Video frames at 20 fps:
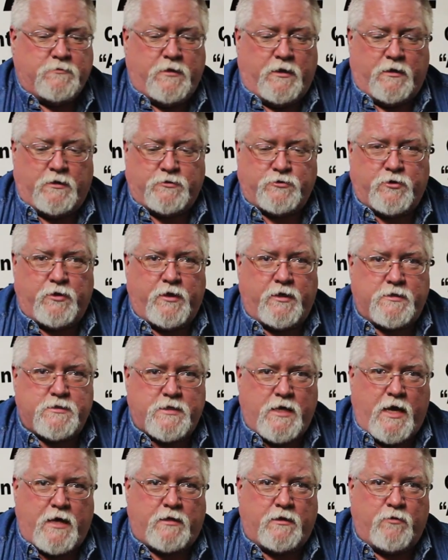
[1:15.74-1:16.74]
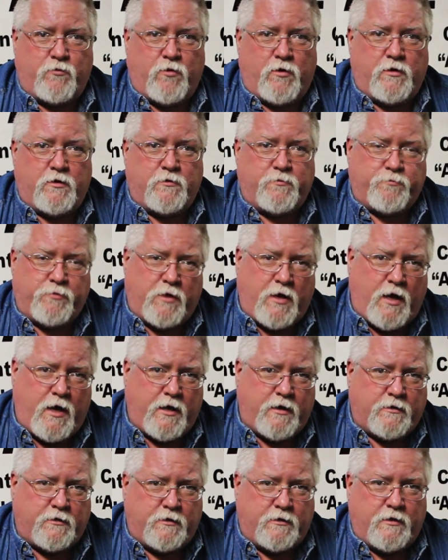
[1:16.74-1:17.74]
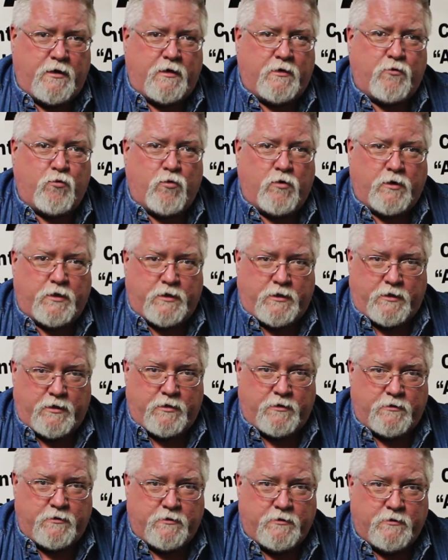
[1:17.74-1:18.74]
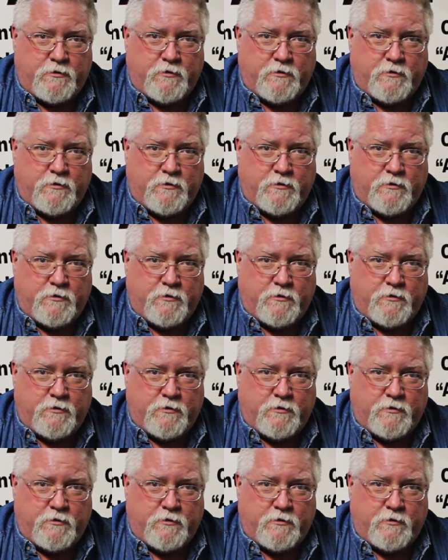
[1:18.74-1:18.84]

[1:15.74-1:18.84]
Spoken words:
And I'll show you exactly where to apply it and how to work it in,